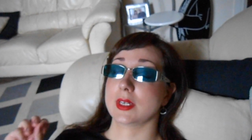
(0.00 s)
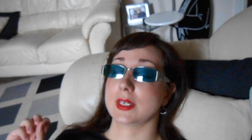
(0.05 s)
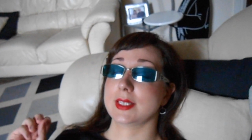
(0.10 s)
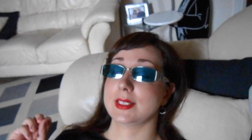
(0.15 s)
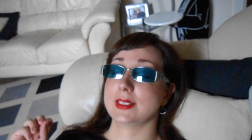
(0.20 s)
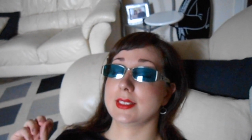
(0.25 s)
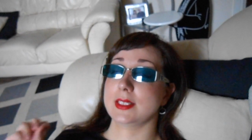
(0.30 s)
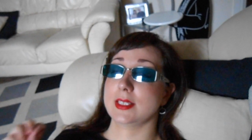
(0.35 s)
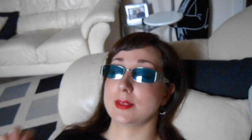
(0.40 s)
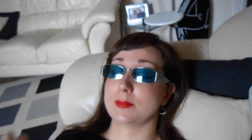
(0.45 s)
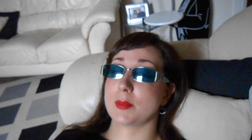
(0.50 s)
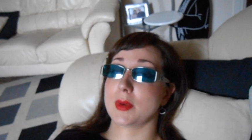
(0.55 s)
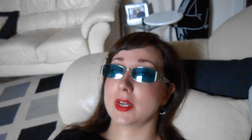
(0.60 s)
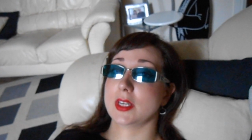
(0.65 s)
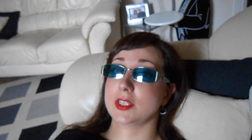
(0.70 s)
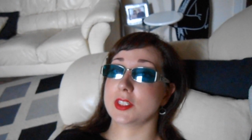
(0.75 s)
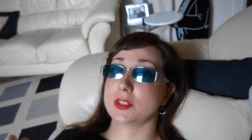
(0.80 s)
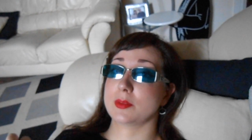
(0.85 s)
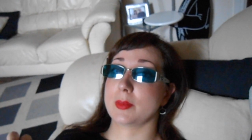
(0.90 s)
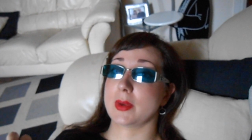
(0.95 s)
I did
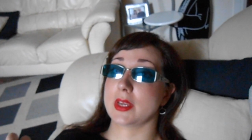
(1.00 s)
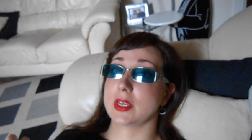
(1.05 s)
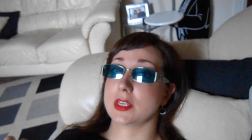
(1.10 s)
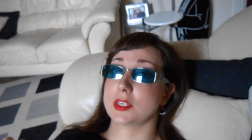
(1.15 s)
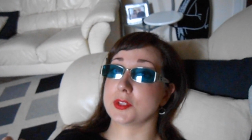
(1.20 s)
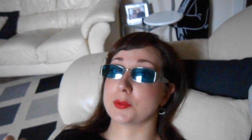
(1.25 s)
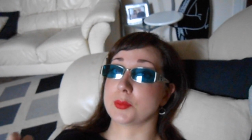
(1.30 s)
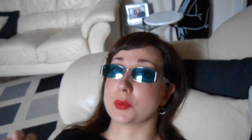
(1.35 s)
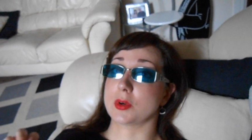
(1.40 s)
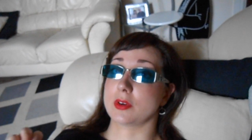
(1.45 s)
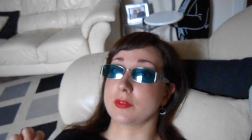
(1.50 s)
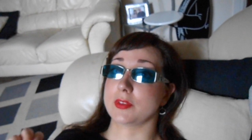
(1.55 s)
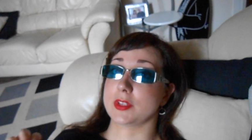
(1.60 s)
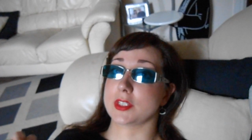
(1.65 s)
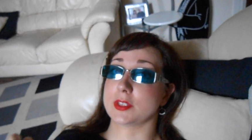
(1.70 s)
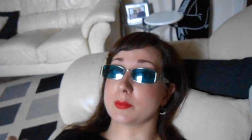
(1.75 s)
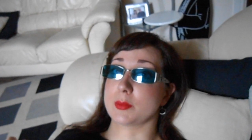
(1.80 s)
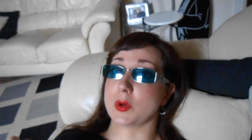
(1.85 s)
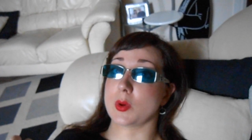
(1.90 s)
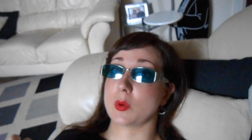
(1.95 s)
manage to make it to
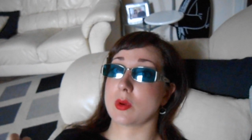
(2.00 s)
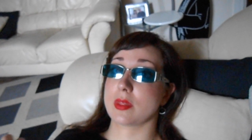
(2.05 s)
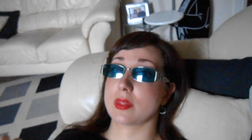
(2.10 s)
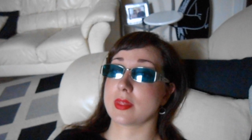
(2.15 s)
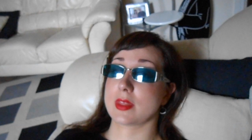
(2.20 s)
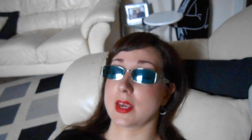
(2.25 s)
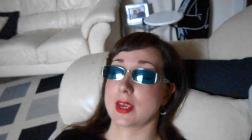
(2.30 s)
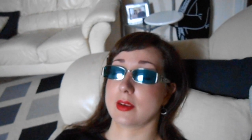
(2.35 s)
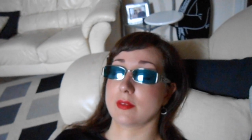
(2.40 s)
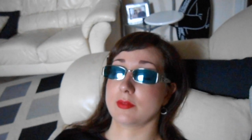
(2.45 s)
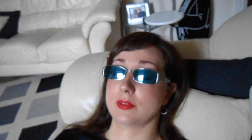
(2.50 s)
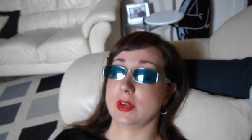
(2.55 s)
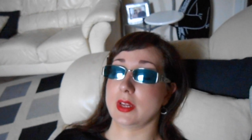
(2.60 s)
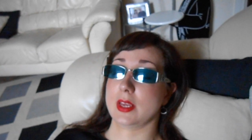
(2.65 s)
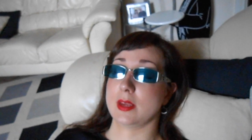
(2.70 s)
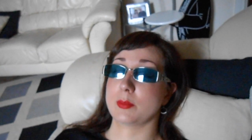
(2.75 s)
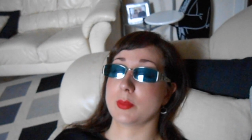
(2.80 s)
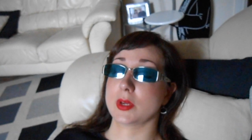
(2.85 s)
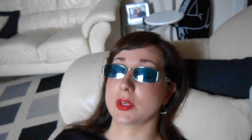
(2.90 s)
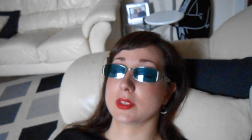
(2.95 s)
Bravissimo,
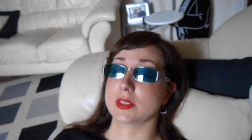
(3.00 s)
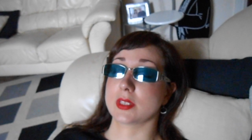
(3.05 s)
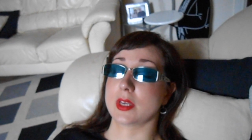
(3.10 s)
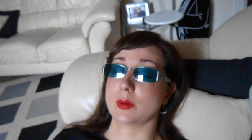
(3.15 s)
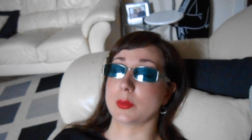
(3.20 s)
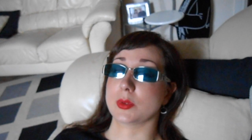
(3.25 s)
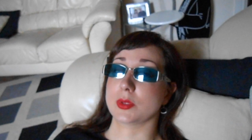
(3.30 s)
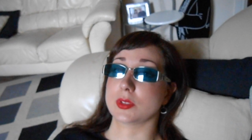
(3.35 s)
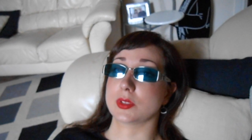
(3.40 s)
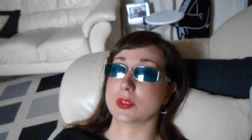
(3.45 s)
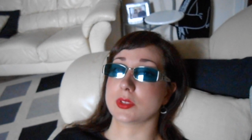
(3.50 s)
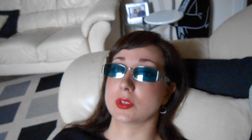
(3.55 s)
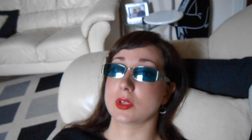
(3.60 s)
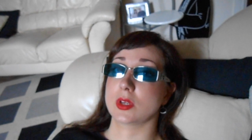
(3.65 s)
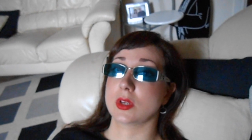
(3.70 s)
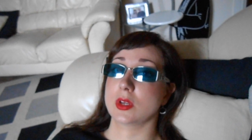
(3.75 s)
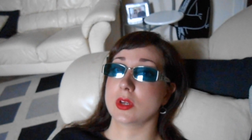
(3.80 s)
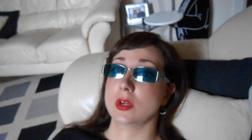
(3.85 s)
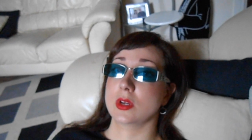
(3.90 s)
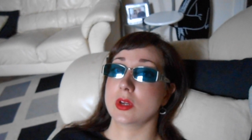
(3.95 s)
thankfully, because that was